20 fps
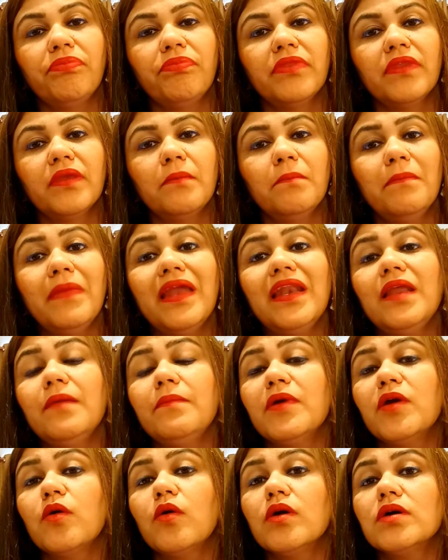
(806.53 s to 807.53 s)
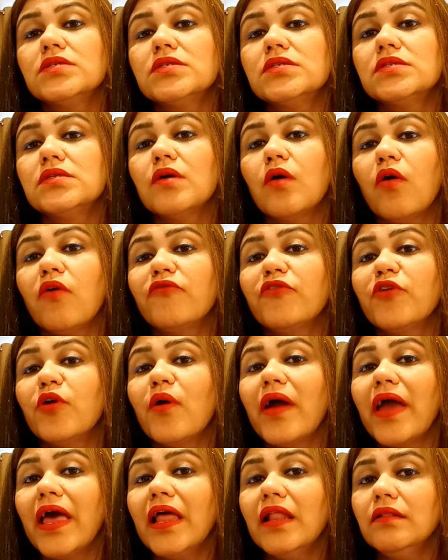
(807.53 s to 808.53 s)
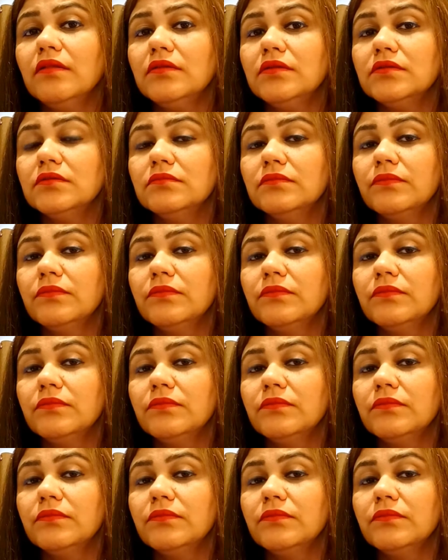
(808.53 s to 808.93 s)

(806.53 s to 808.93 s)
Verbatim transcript: mainly because of your health.